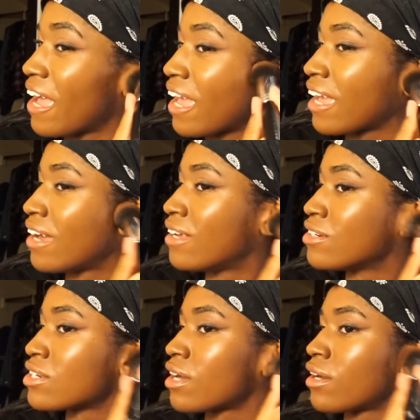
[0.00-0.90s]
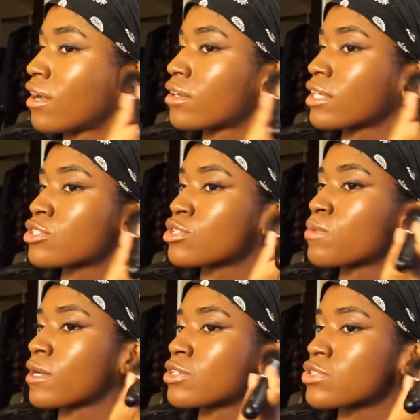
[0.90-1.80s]
and are like super
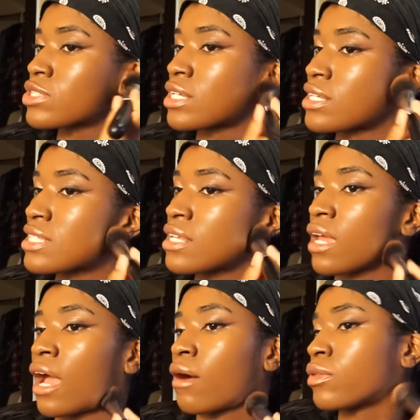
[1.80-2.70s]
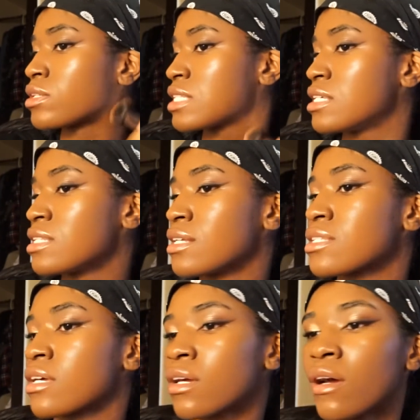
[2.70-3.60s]
interested to see like how the season is
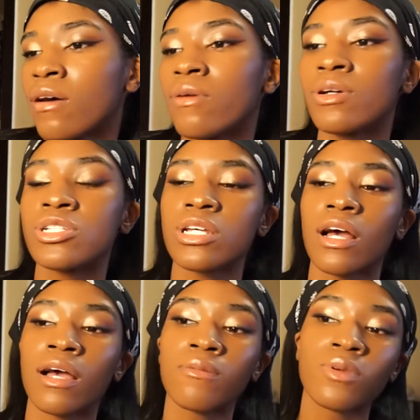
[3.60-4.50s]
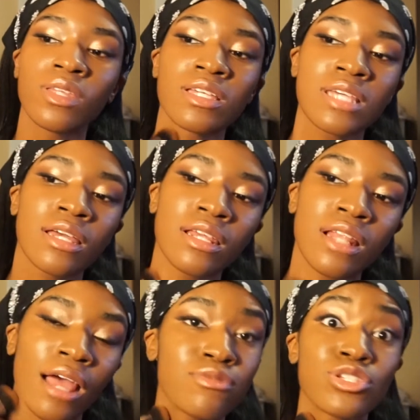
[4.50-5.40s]
gonna go, which I'm really excited.
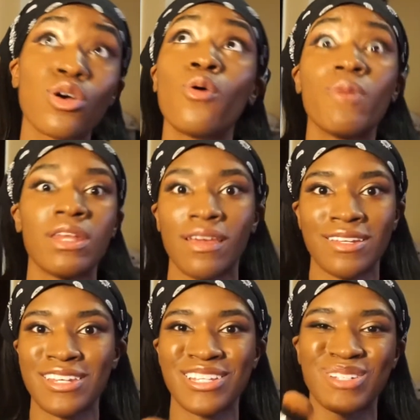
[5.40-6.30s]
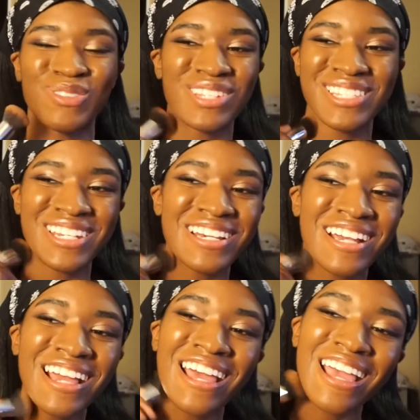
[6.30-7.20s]
I have so many ideas for this year
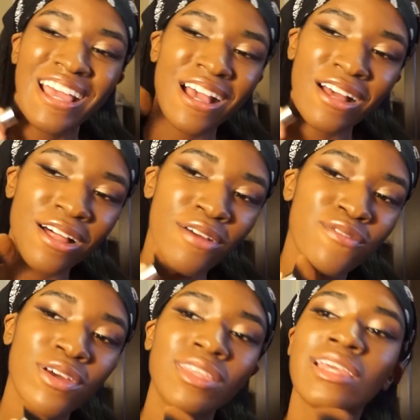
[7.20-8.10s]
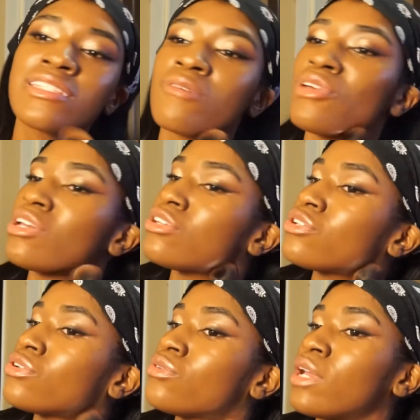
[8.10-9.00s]
of fun things that we can
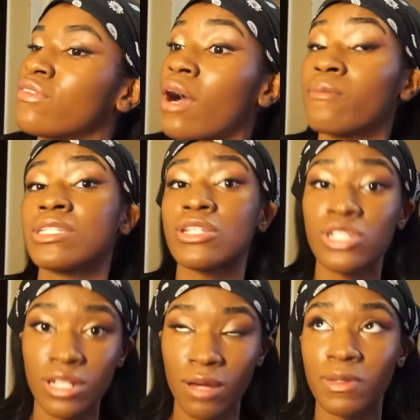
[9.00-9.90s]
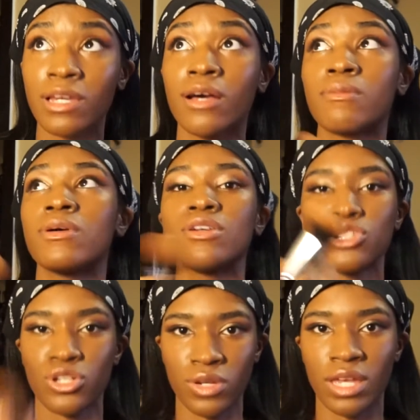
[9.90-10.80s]
do. We have competition coming up,
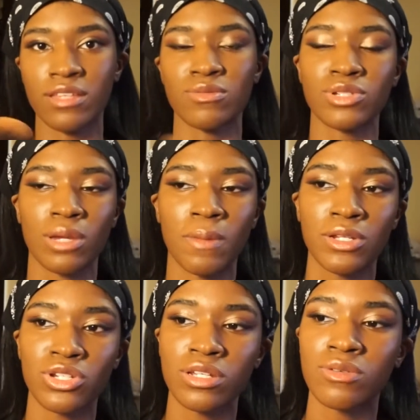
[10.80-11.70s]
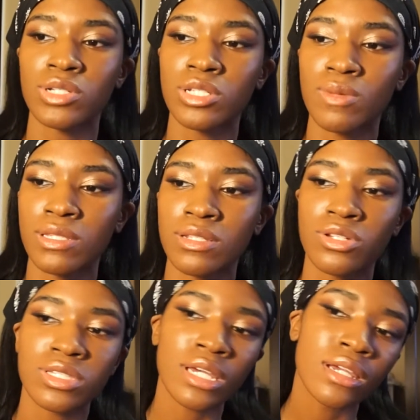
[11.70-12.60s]
showcase, which I mentioned, which is basically
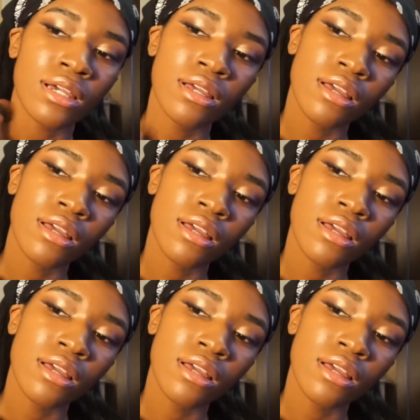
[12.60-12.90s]
just like